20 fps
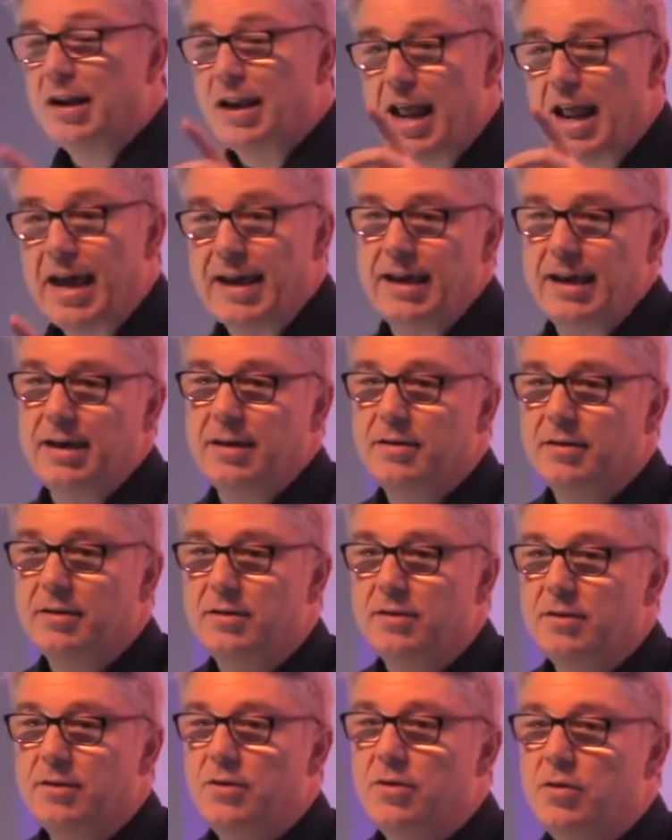Lie.
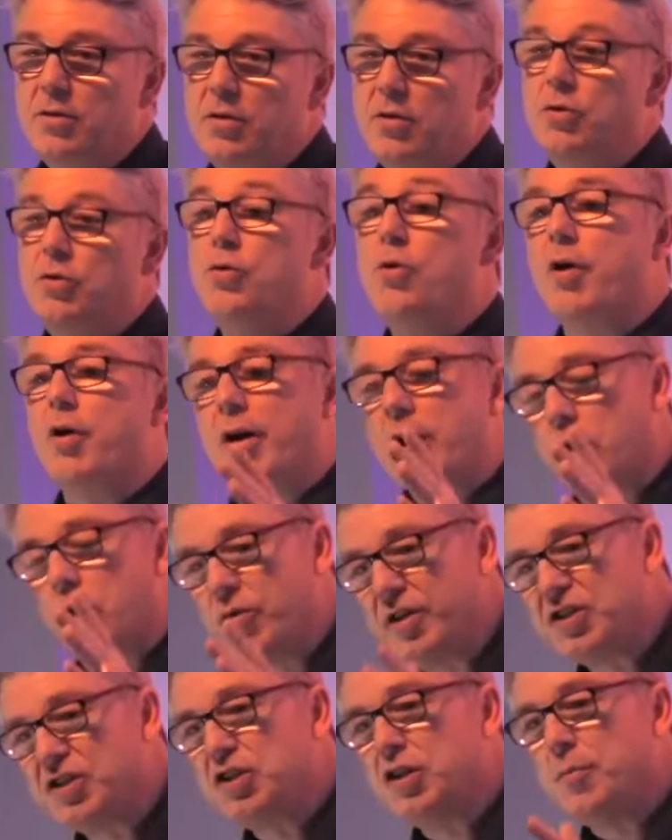You are a
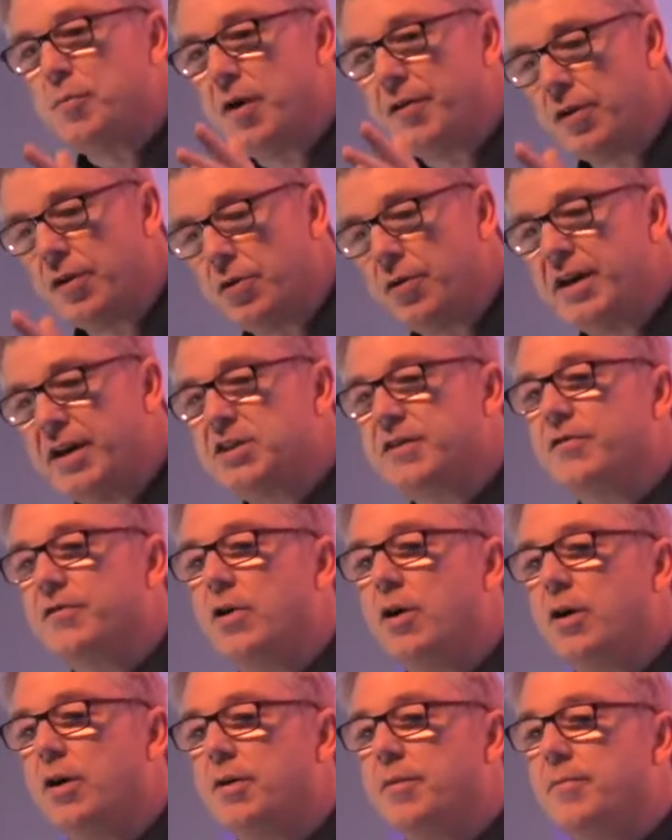Christian by the grace of
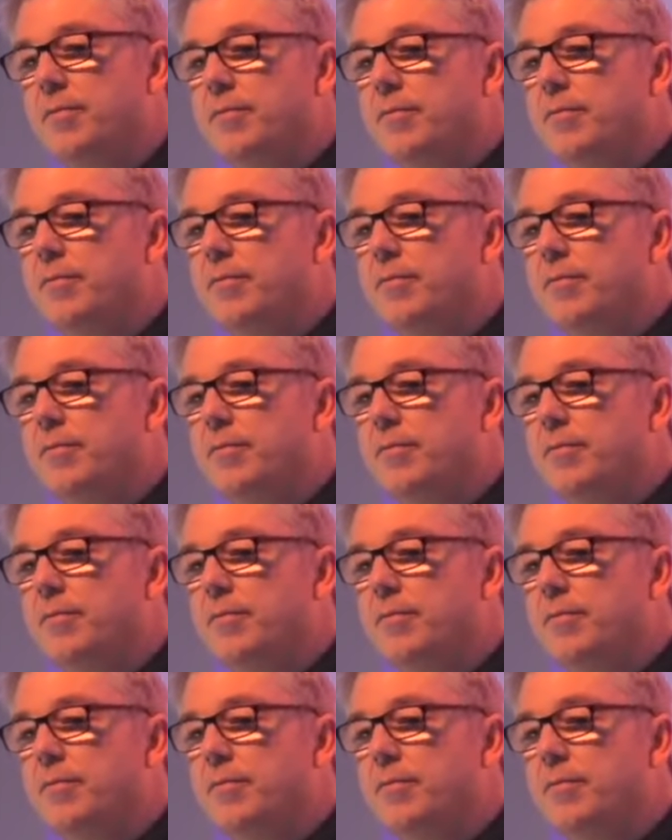God.